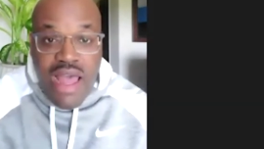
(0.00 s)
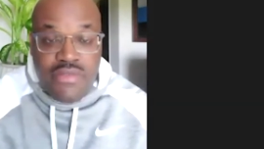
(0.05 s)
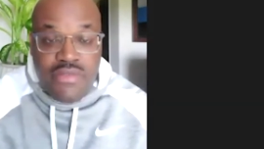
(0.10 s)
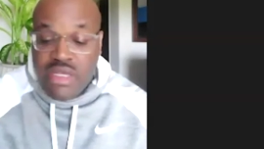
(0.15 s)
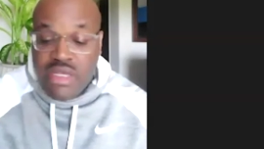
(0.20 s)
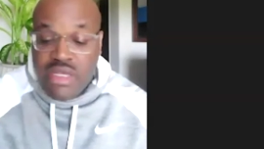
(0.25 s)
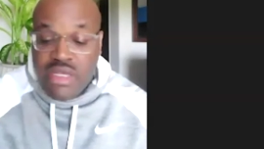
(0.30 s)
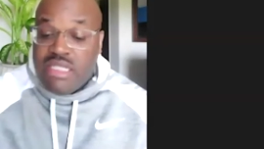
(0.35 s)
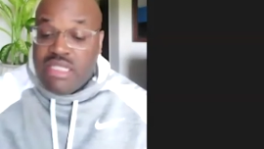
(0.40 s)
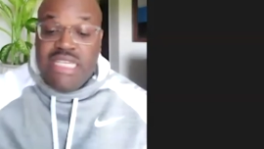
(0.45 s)

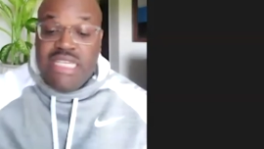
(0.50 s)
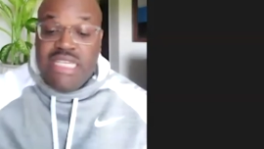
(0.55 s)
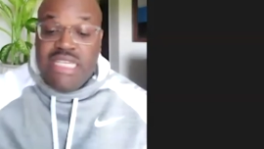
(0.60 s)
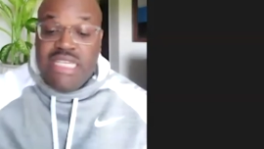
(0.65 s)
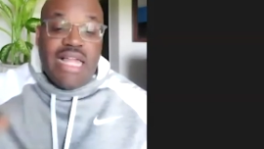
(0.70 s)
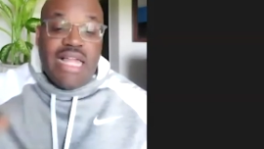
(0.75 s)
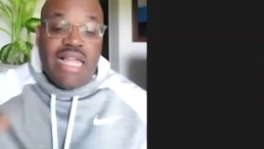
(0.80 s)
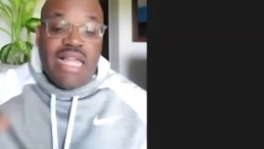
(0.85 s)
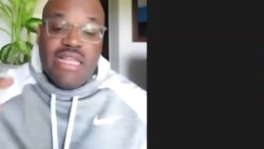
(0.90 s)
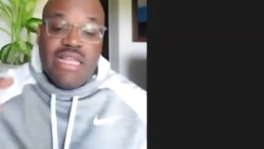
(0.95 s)
These
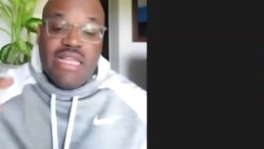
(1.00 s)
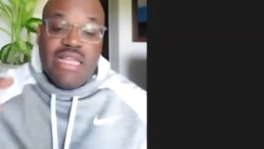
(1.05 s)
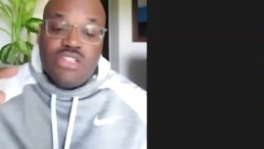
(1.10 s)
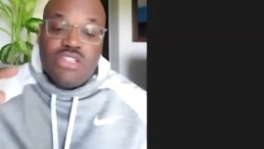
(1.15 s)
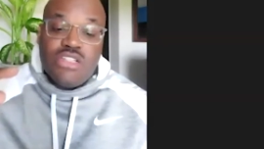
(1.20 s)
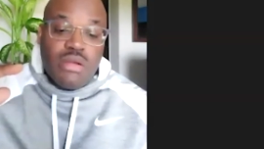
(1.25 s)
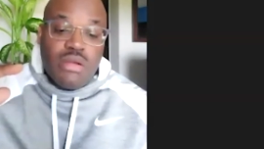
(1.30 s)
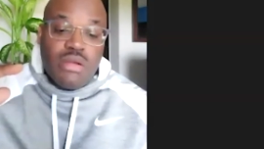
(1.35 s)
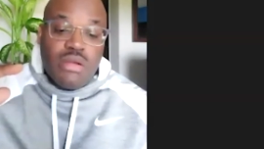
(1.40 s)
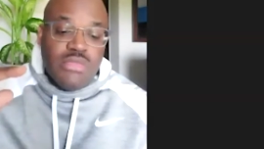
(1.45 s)
clients are,
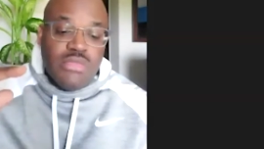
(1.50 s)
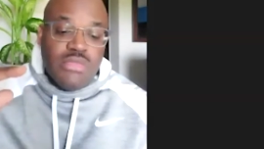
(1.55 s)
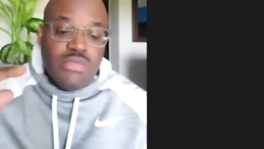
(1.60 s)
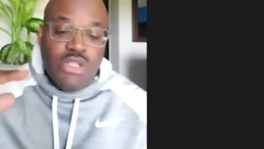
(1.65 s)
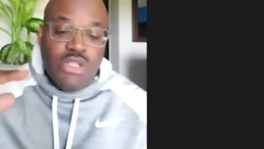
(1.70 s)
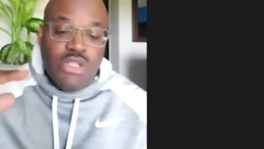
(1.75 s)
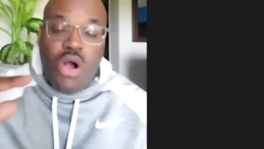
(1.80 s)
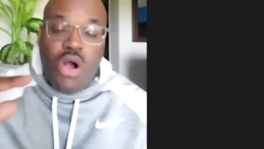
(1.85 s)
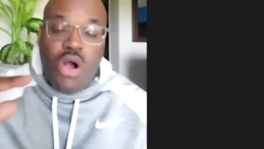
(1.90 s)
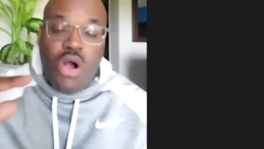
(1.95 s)
you know,
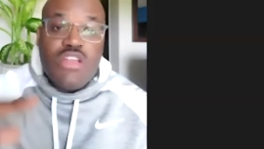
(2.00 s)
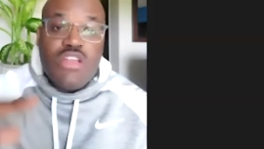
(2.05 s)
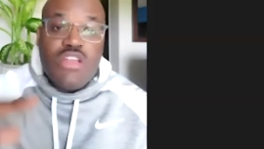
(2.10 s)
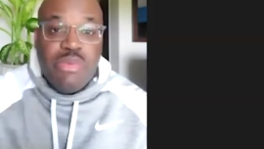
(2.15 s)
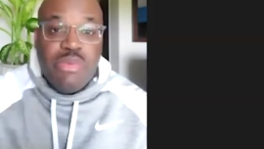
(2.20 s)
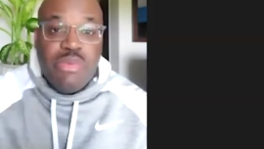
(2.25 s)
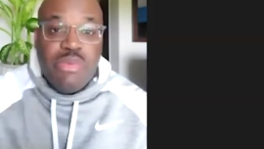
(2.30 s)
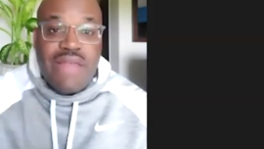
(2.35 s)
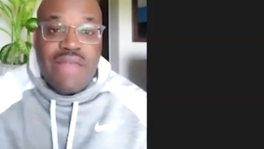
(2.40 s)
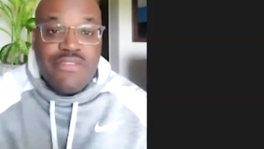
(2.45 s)
causing people to have
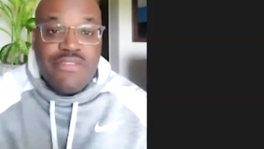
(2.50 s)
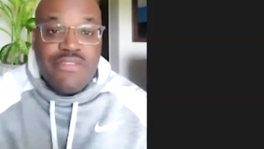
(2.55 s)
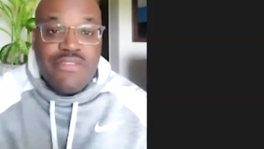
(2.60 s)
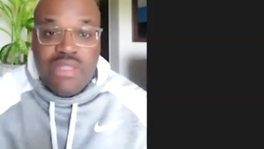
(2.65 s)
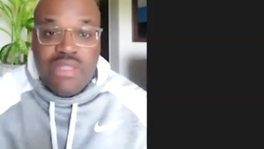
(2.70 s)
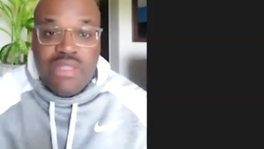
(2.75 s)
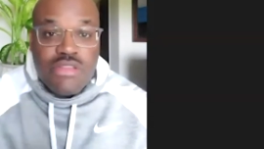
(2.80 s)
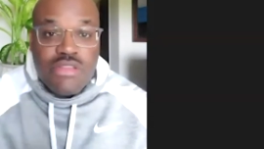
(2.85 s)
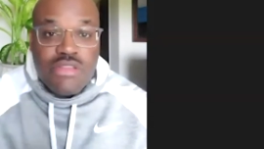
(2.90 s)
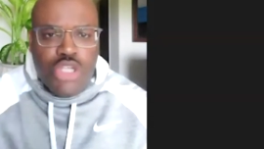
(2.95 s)
to fill out
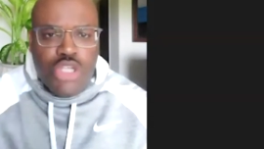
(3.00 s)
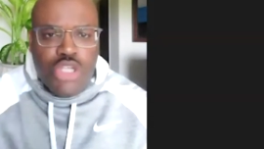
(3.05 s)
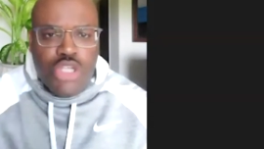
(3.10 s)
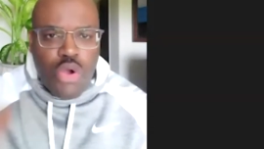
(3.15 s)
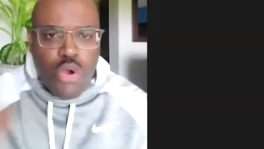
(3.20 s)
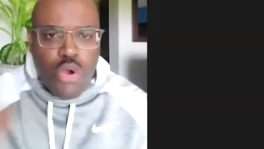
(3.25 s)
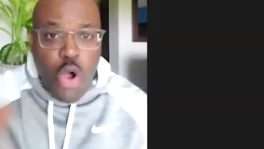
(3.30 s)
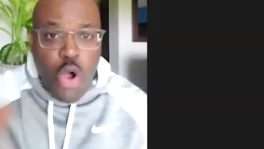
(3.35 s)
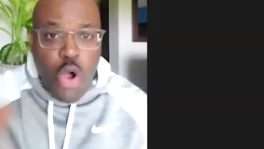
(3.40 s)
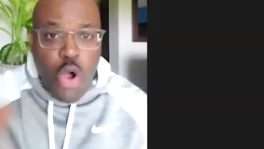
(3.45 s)
this whole
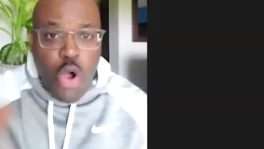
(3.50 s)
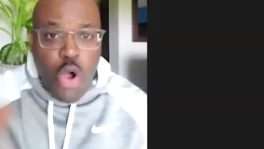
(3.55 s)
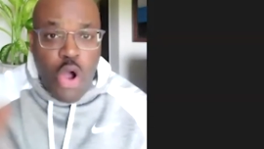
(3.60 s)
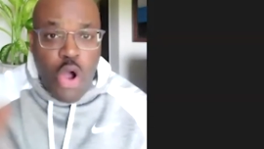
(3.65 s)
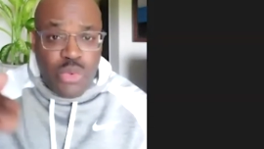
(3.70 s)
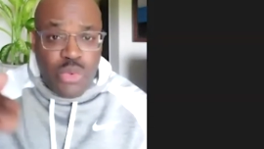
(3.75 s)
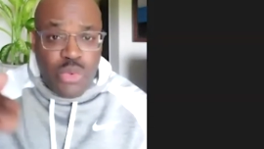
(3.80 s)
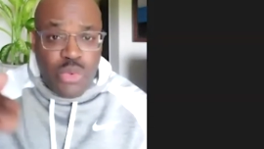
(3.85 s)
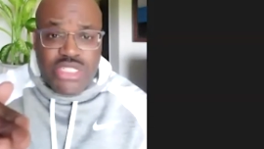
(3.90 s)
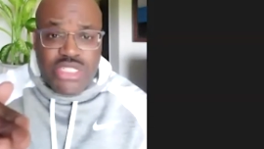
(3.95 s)
COVID
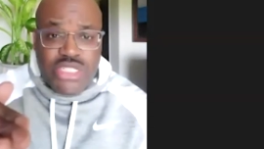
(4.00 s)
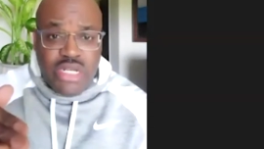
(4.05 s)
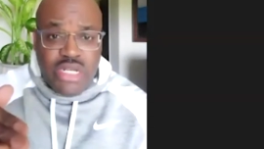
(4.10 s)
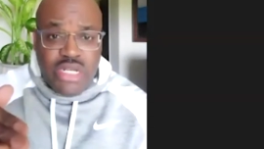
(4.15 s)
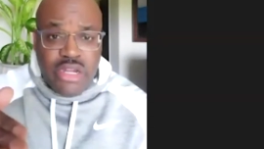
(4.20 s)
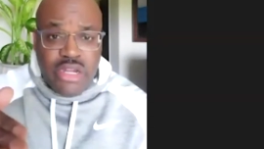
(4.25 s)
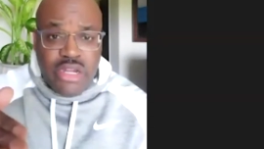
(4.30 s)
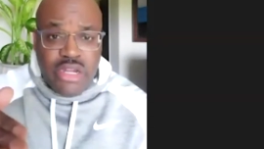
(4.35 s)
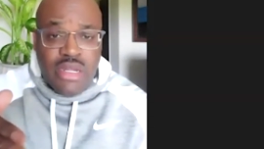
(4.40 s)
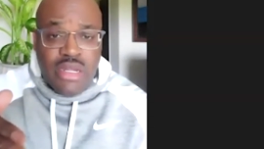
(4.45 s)
questionnaire.
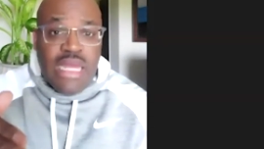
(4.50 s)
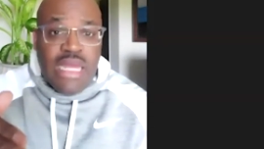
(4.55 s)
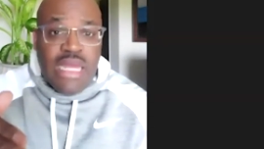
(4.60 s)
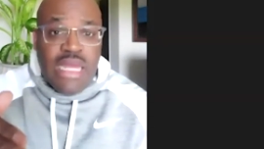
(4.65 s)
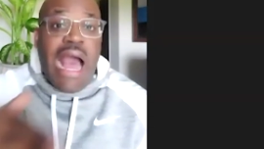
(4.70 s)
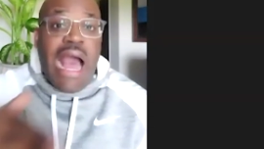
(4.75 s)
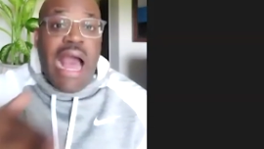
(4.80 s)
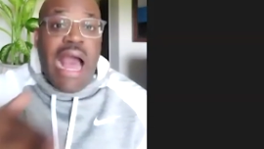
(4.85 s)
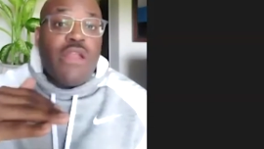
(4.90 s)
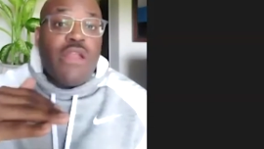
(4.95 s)
I
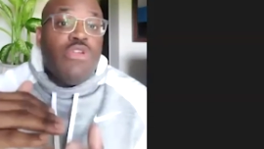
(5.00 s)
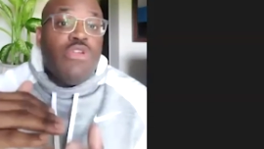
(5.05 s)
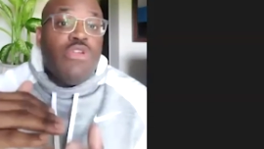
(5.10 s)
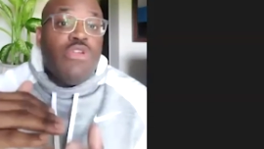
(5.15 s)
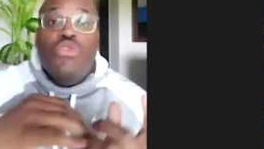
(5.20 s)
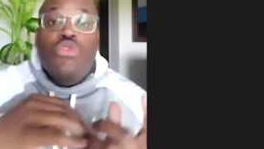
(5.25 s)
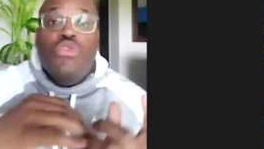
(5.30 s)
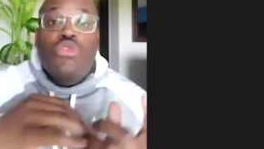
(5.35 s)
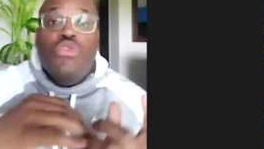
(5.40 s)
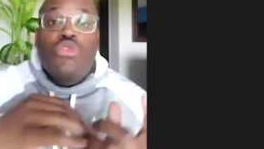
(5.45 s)
don't know who's
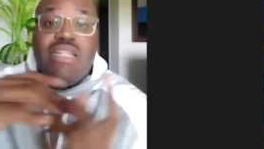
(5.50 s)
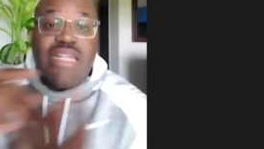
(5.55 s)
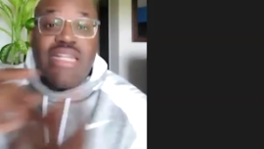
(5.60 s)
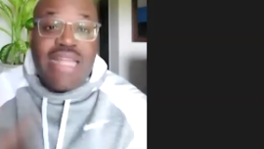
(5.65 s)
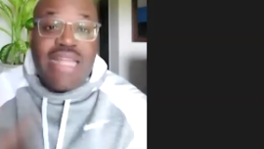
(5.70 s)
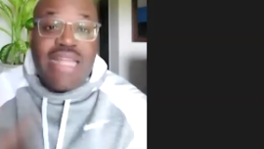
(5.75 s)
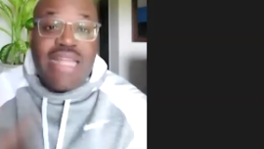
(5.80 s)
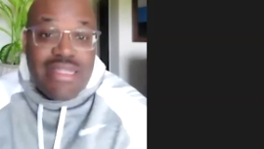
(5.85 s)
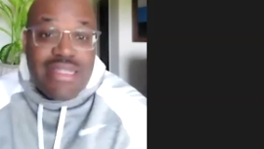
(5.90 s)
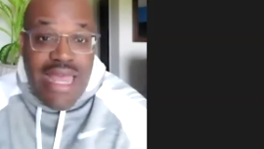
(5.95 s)
going to
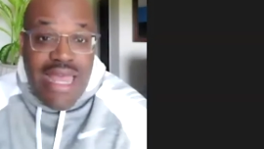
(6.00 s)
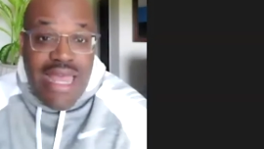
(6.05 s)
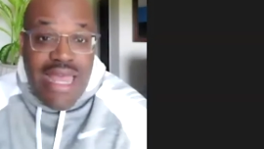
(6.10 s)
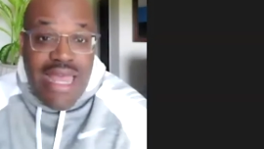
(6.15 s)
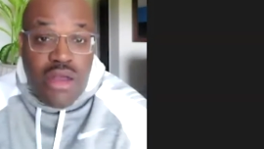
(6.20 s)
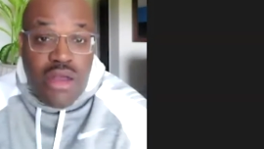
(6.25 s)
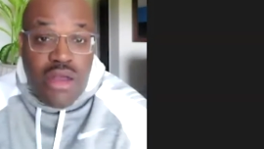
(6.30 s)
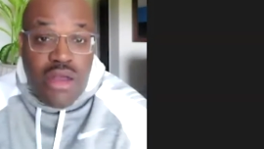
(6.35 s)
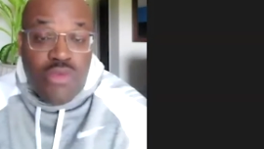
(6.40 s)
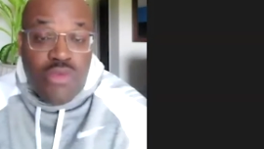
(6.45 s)
contact
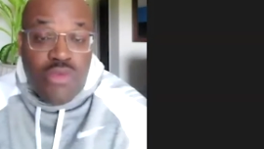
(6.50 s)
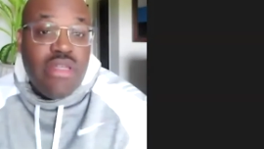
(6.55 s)
COVID,